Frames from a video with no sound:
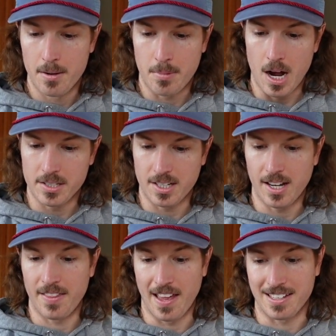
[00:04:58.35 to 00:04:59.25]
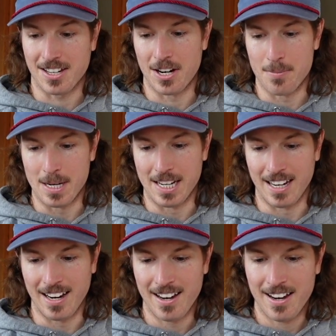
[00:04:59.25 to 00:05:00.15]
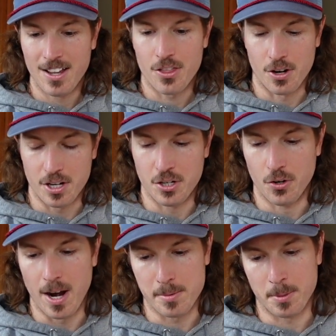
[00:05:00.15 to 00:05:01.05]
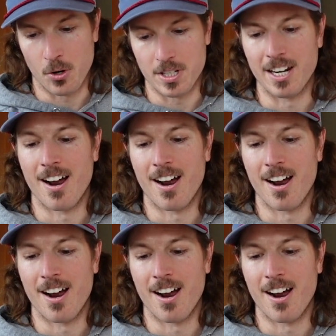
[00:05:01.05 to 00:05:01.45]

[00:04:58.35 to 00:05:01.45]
pasta, and that's gonna be 32 grams of protein,